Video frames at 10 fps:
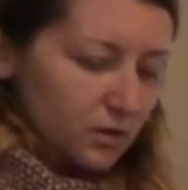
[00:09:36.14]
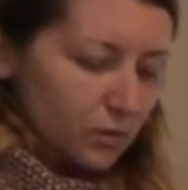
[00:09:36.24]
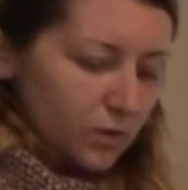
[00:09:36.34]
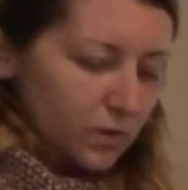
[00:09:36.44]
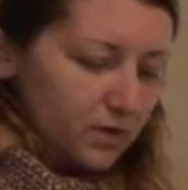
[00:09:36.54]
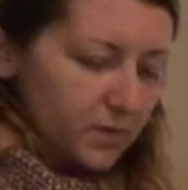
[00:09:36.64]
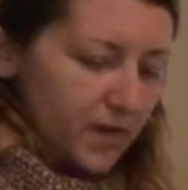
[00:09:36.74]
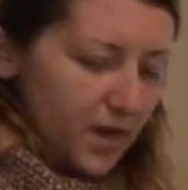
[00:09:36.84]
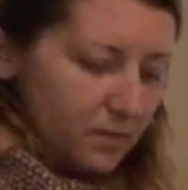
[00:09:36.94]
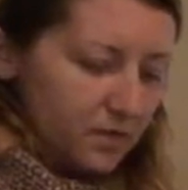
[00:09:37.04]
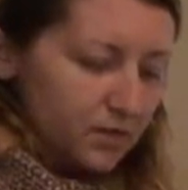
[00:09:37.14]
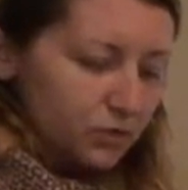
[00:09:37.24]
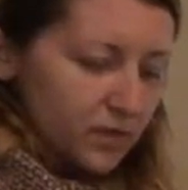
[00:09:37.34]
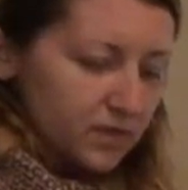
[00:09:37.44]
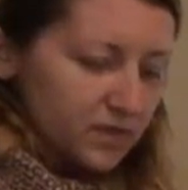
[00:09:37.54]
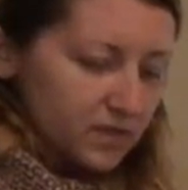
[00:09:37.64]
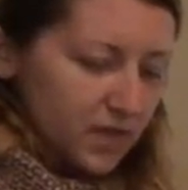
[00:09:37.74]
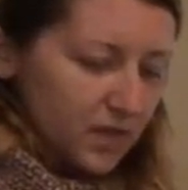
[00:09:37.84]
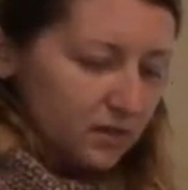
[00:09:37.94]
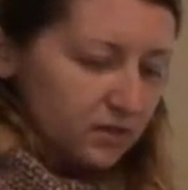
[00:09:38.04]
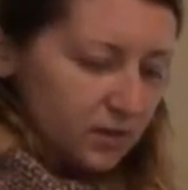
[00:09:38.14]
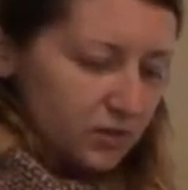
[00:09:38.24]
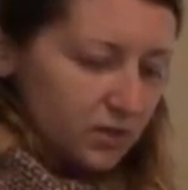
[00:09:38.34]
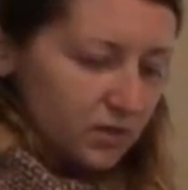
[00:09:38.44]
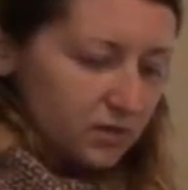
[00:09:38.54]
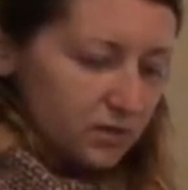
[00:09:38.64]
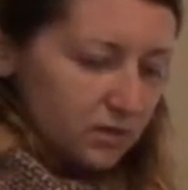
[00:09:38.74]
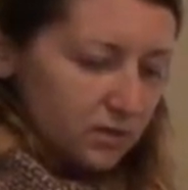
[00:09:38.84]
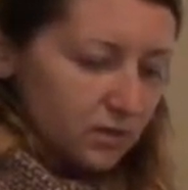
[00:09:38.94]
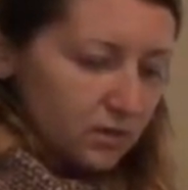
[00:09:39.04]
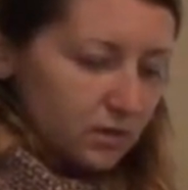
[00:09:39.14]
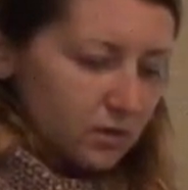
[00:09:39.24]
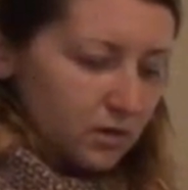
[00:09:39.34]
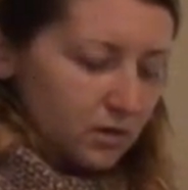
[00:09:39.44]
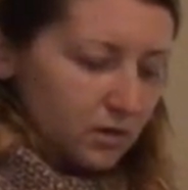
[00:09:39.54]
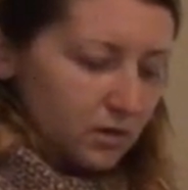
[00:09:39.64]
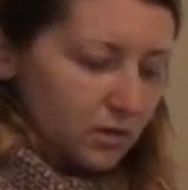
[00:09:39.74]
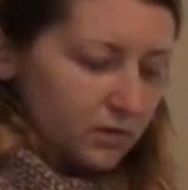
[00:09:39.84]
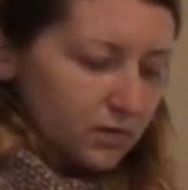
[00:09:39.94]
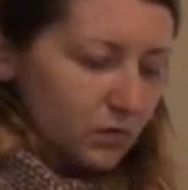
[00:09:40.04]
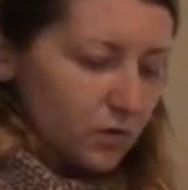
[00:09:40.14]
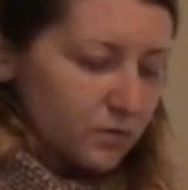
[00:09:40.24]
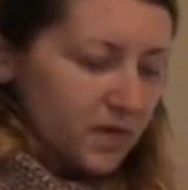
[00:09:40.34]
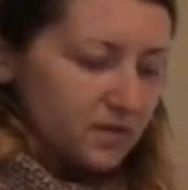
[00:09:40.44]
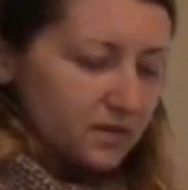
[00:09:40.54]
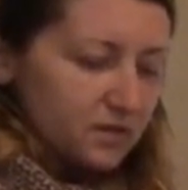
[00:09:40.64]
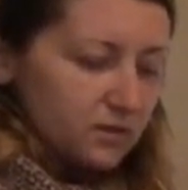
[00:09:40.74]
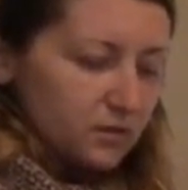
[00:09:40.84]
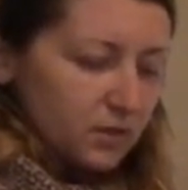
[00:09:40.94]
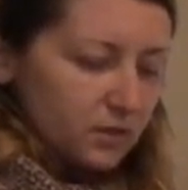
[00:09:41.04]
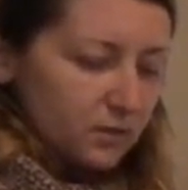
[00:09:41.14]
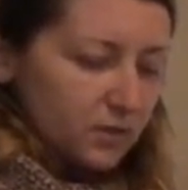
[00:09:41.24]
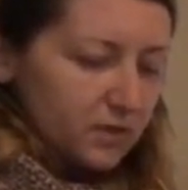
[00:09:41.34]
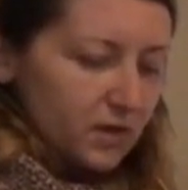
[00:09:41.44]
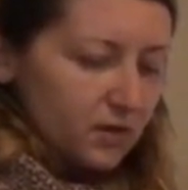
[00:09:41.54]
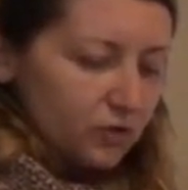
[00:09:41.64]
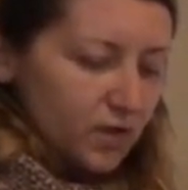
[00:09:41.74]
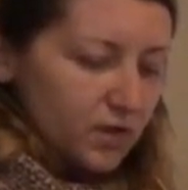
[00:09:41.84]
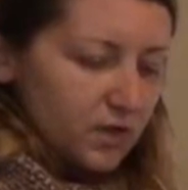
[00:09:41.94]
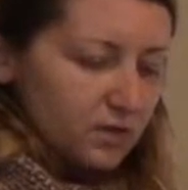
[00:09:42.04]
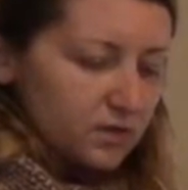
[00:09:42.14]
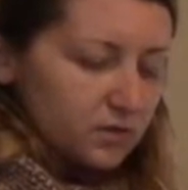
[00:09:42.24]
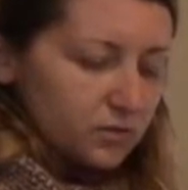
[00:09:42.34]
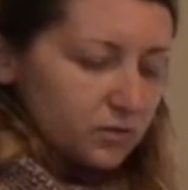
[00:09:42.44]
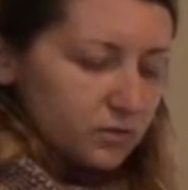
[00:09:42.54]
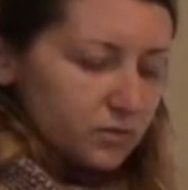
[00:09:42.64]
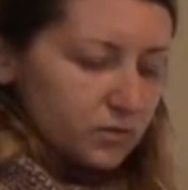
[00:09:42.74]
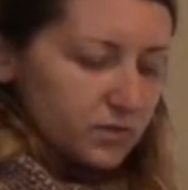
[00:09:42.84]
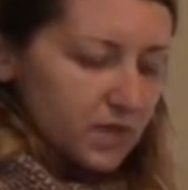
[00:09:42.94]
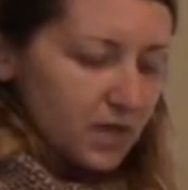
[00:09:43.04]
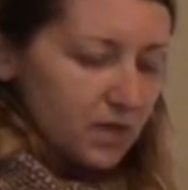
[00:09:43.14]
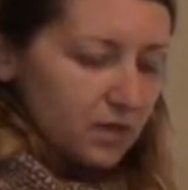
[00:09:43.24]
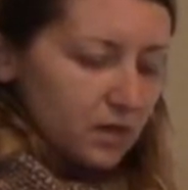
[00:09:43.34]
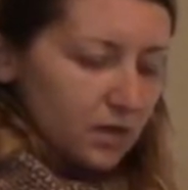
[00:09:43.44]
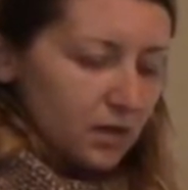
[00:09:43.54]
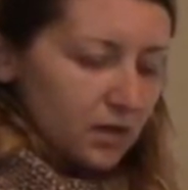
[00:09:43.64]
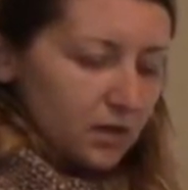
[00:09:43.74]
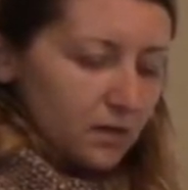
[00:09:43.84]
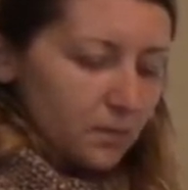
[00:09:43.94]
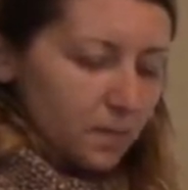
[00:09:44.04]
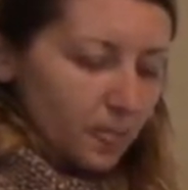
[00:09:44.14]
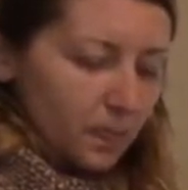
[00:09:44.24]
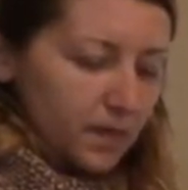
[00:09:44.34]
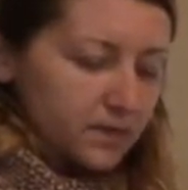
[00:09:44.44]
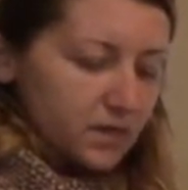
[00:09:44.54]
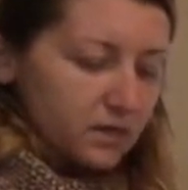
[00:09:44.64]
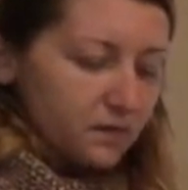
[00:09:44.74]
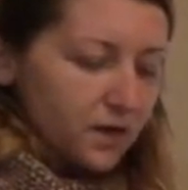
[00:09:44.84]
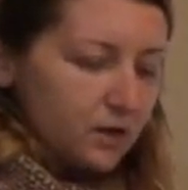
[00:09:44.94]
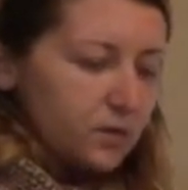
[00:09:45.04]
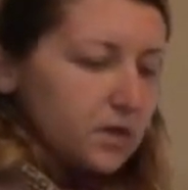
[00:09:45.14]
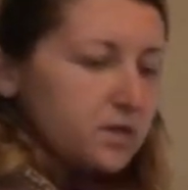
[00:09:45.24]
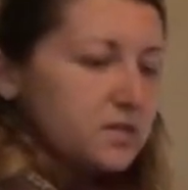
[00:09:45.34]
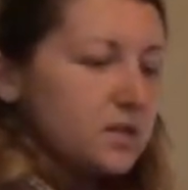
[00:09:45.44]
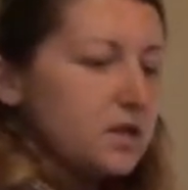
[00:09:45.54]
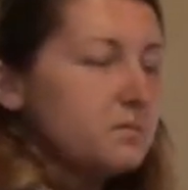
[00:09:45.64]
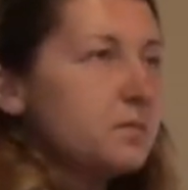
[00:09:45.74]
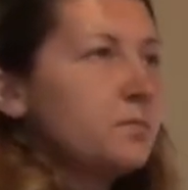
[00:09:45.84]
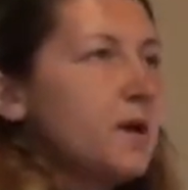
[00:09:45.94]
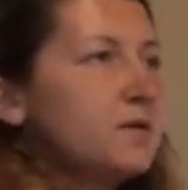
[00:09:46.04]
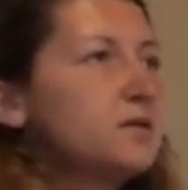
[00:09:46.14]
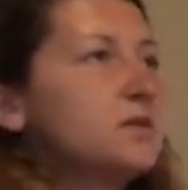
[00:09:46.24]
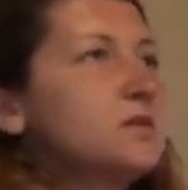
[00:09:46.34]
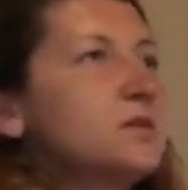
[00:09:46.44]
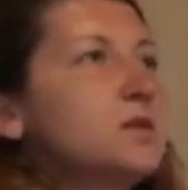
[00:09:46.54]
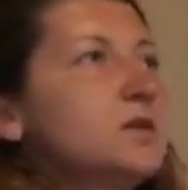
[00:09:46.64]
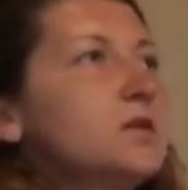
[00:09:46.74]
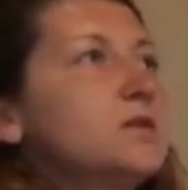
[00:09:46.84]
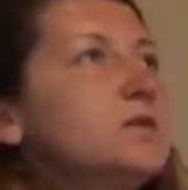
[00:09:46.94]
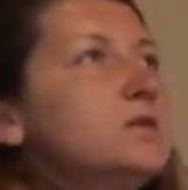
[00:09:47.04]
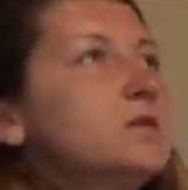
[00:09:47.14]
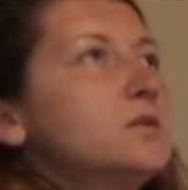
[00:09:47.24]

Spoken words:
we will be able to understand the teachings of the old masters and what they are trying to say, instead of following the same pattern and